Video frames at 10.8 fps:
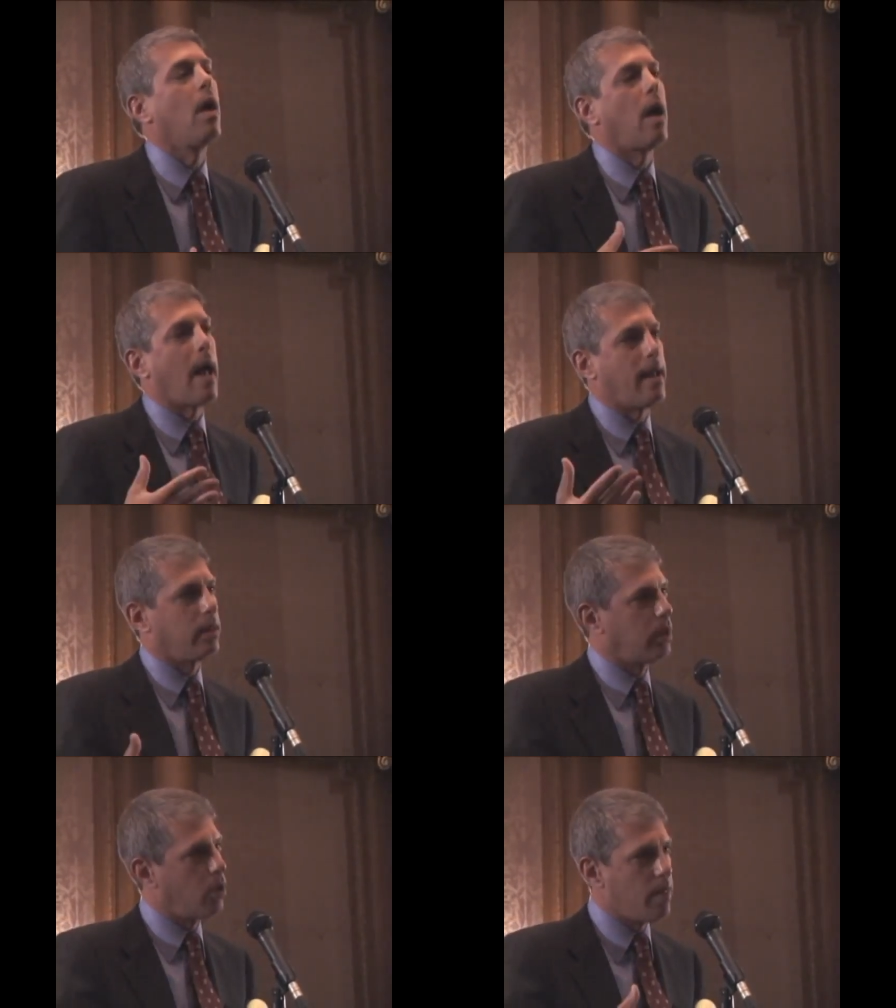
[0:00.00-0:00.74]

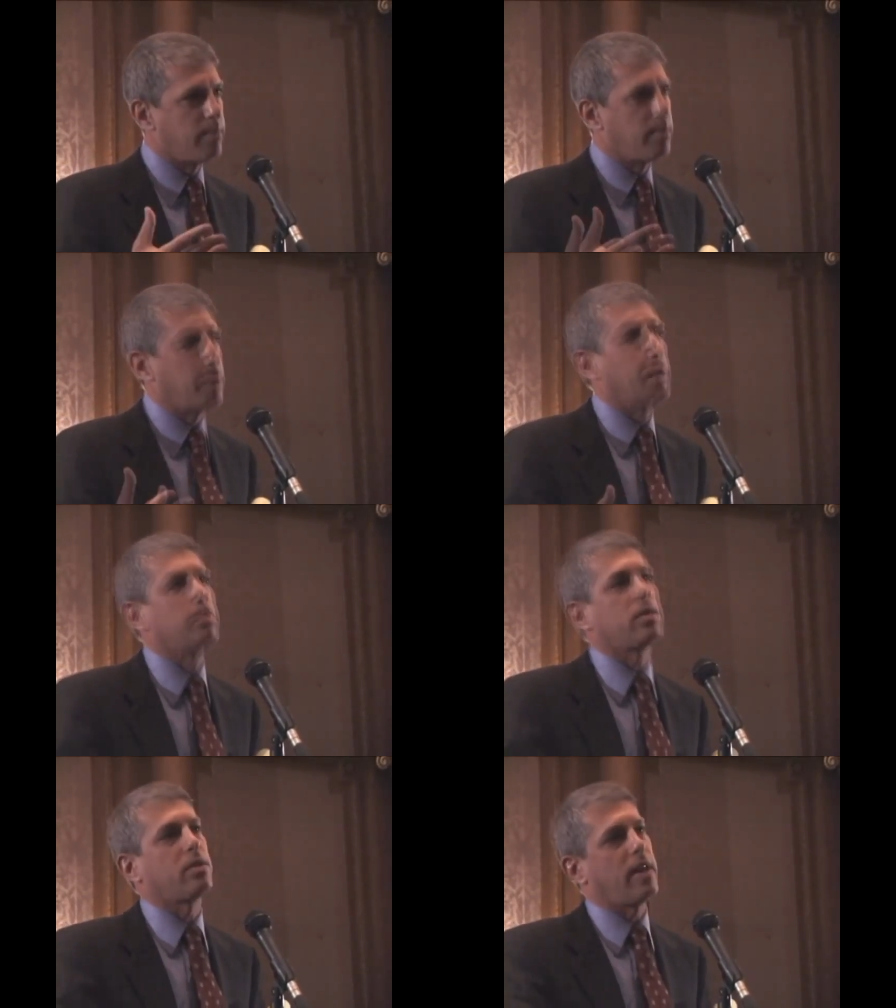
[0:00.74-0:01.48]
and loan them to
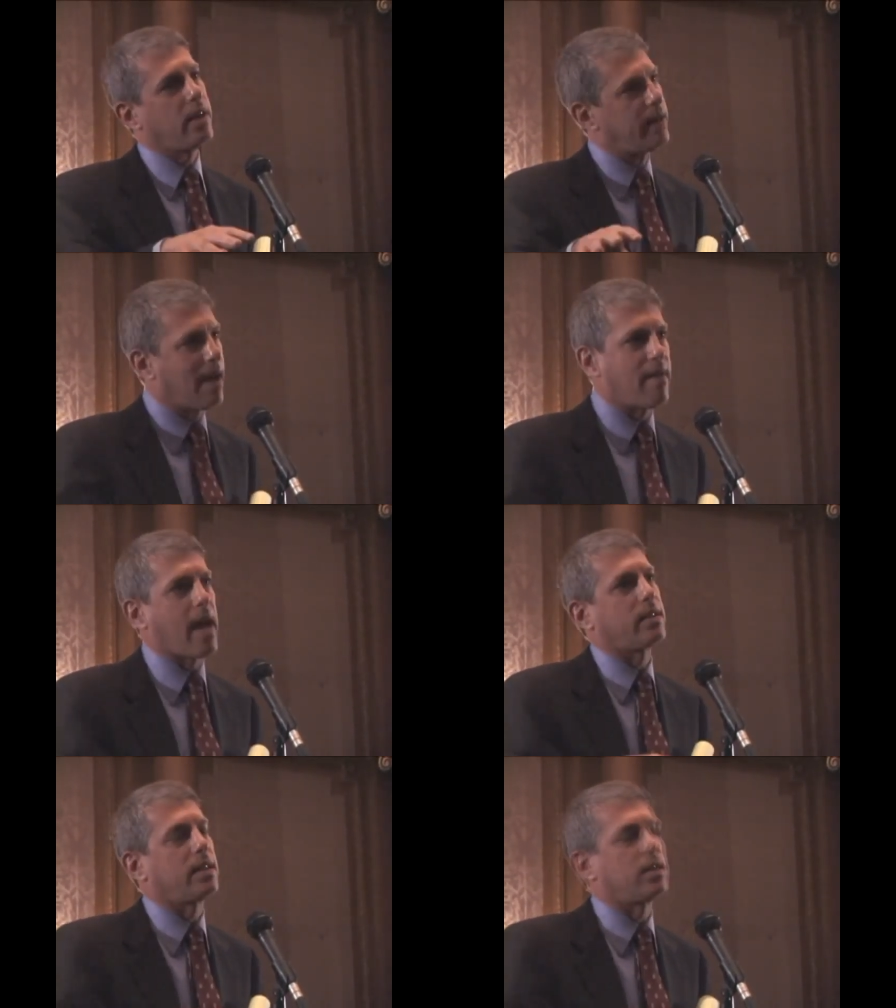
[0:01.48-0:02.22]
people so they could have
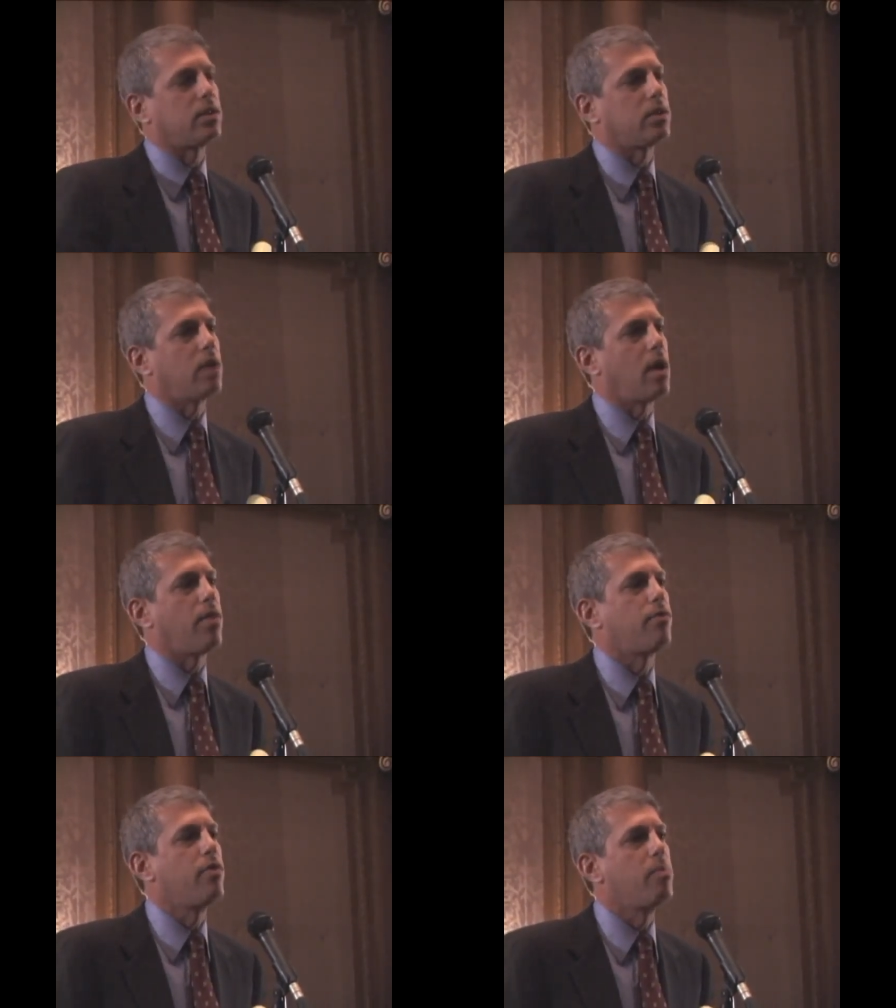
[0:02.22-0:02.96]
access uh,
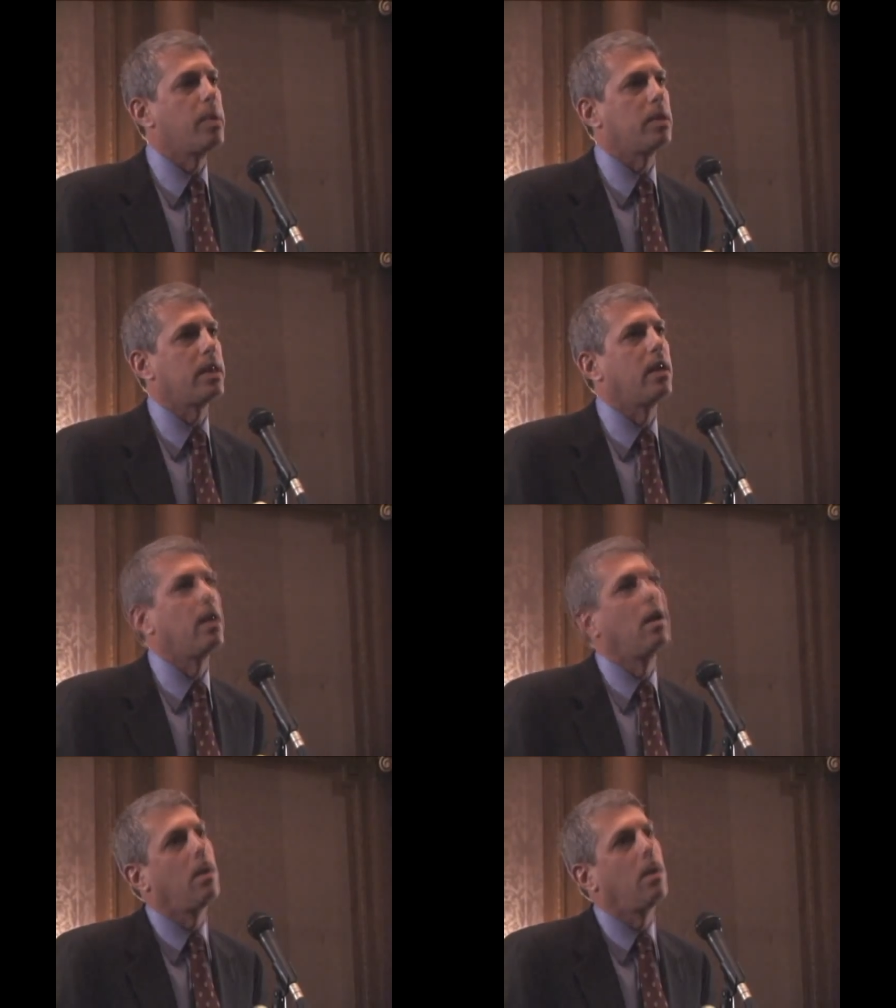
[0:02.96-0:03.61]
through the building.